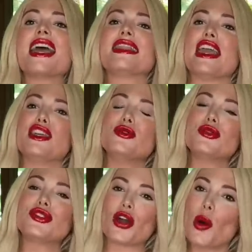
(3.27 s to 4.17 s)
Thank you
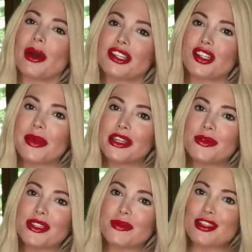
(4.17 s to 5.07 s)
so much to my new
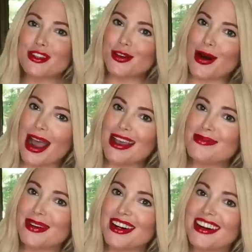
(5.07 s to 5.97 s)

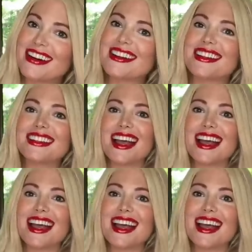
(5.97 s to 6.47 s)
subscribers.